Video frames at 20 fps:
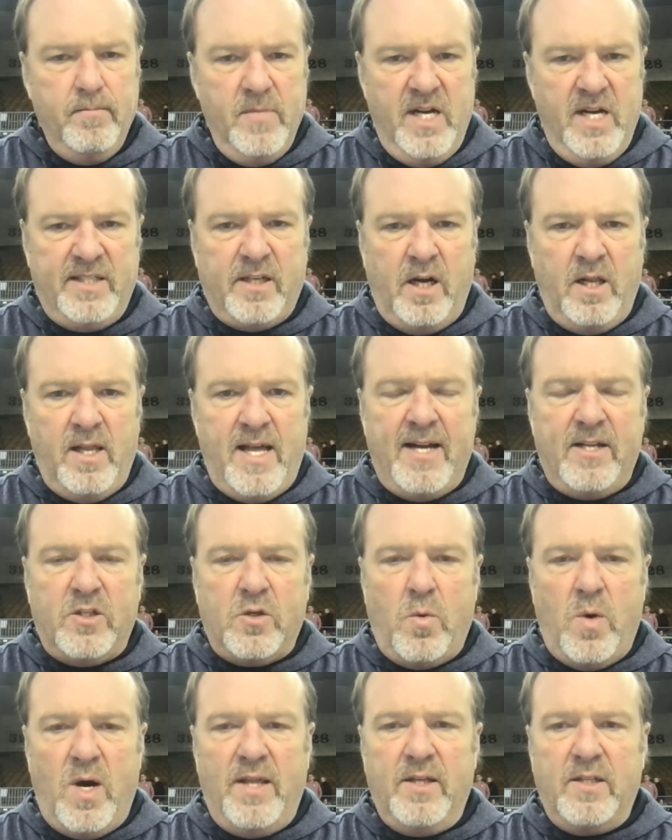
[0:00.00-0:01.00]
It's a Latta
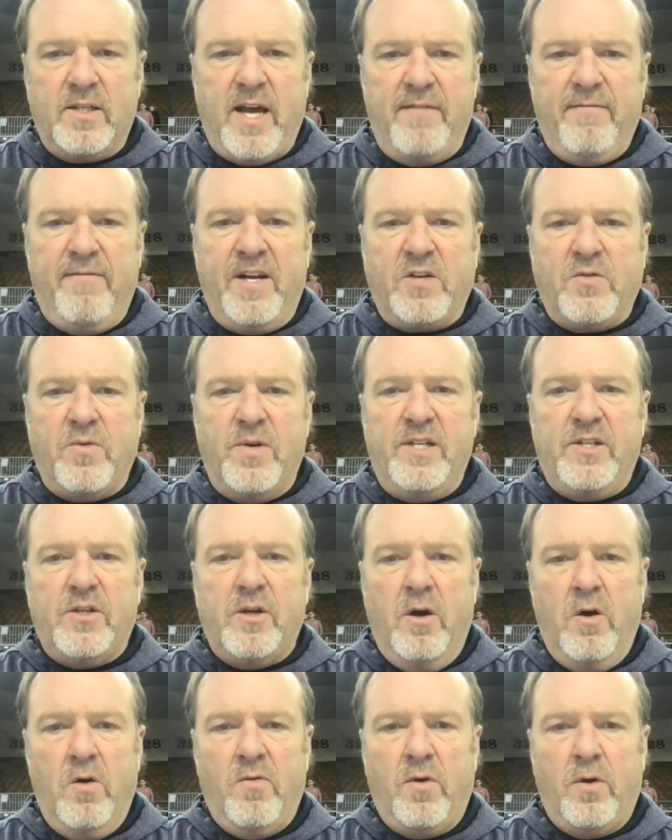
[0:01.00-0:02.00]
squad that's got victories
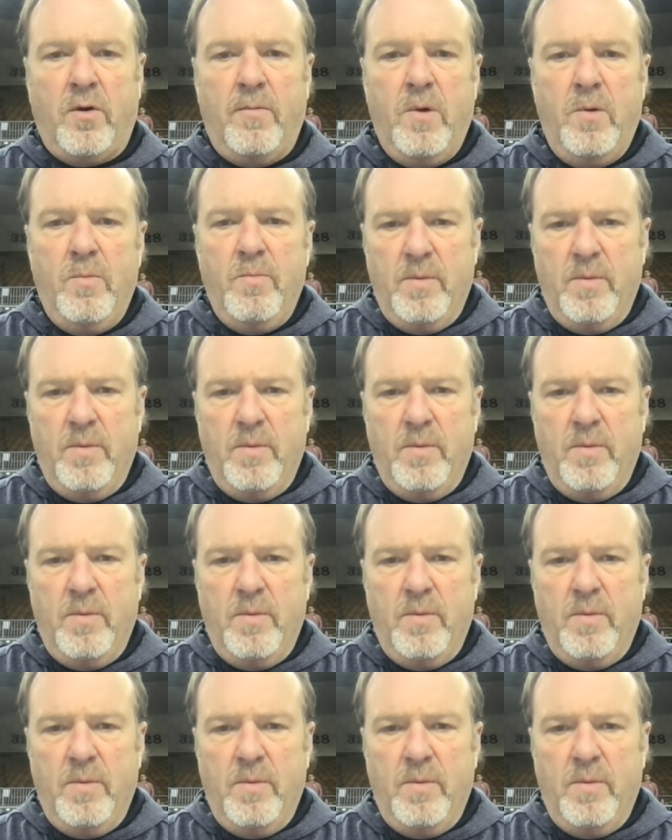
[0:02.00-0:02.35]
over